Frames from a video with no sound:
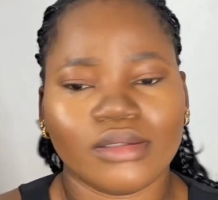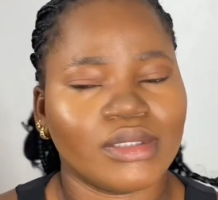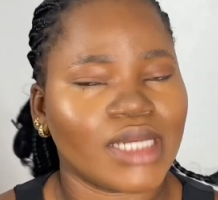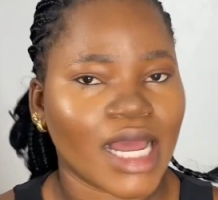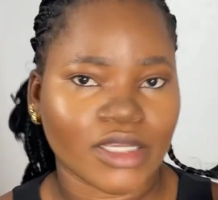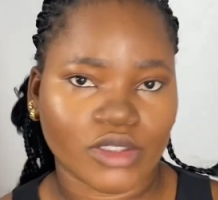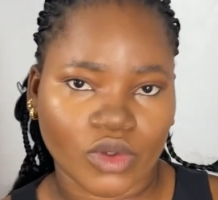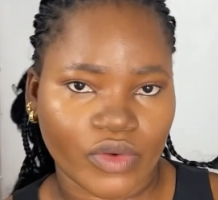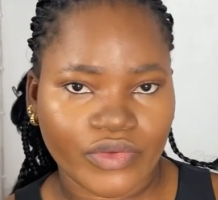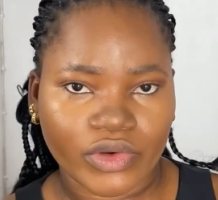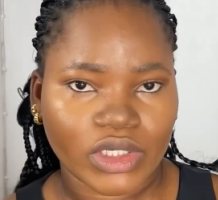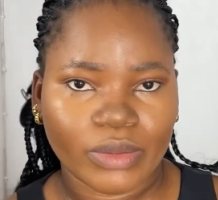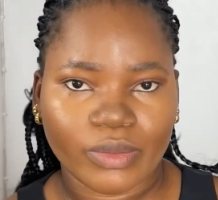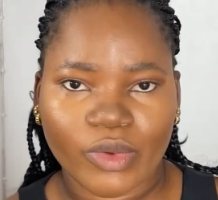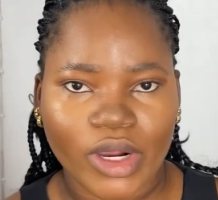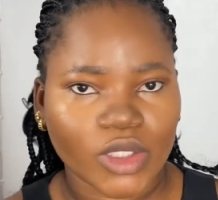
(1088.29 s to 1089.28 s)
That's all for
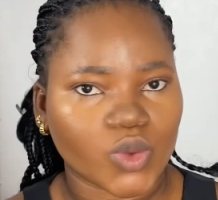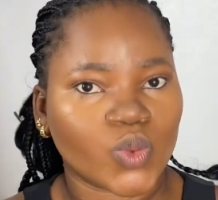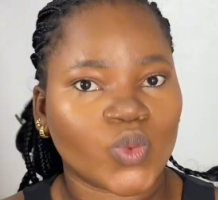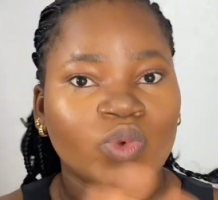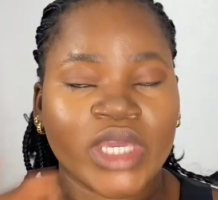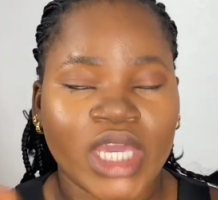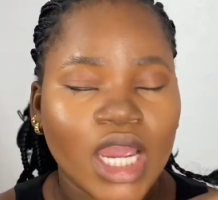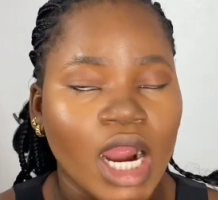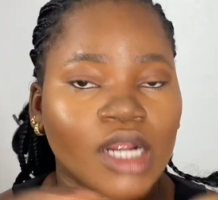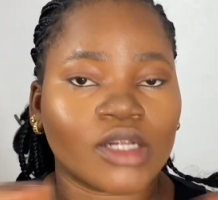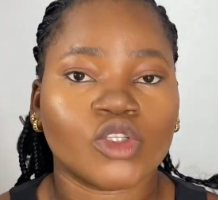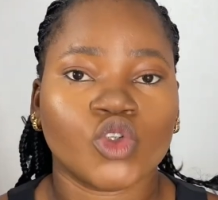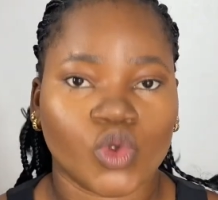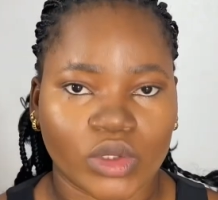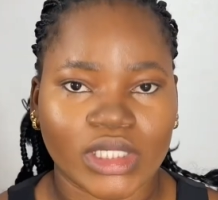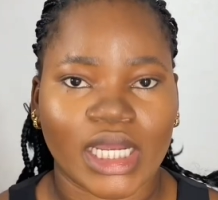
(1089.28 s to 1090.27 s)
the brows. We are
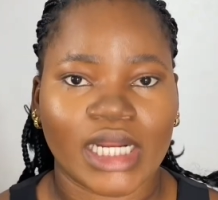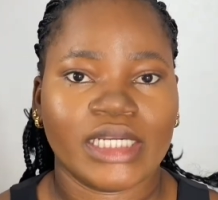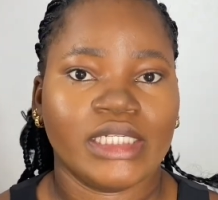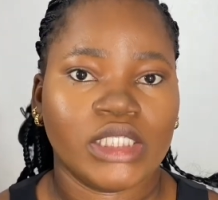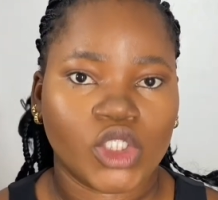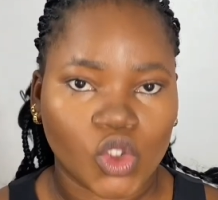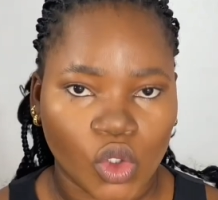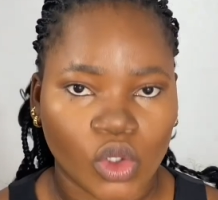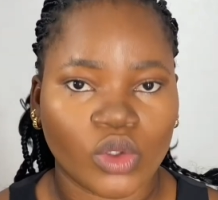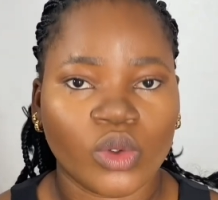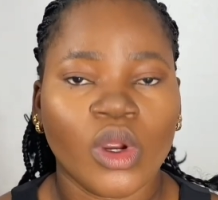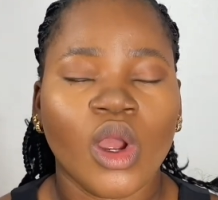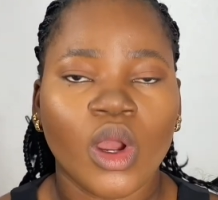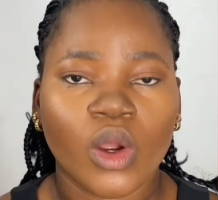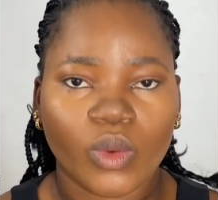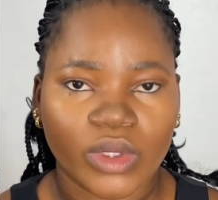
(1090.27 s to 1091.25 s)
totally done
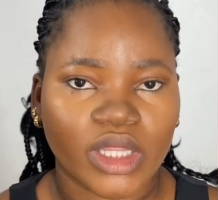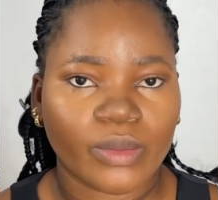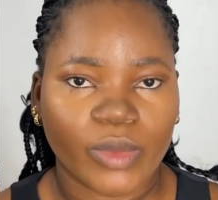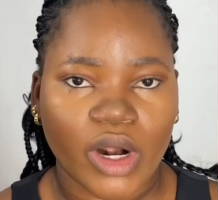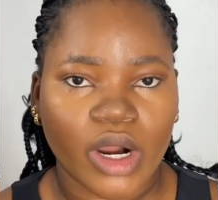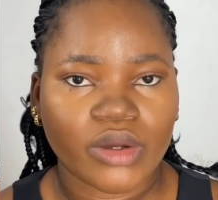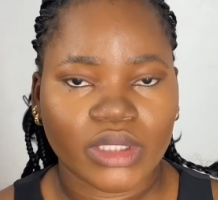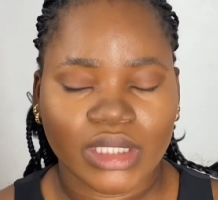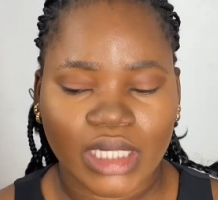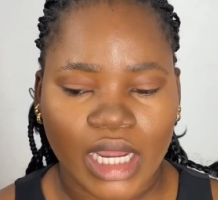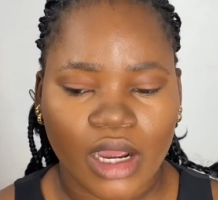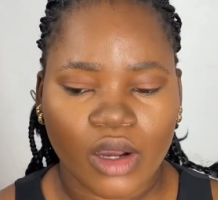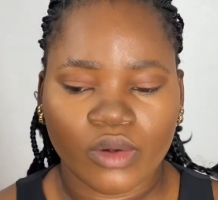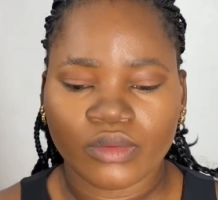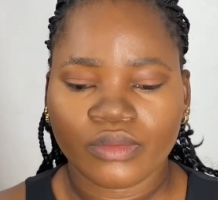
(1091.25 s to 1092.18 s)
with the brows now.